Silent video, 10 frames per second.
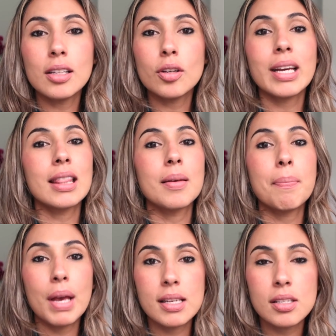look at the
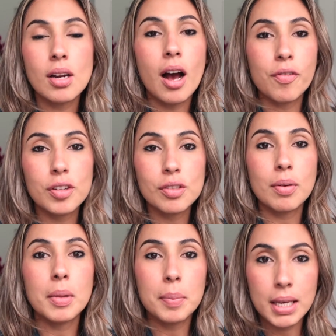best offers
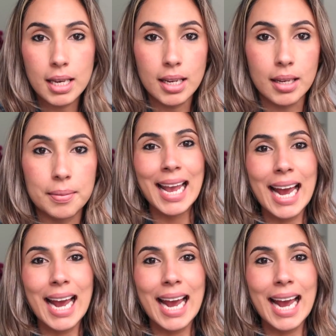from the beginning.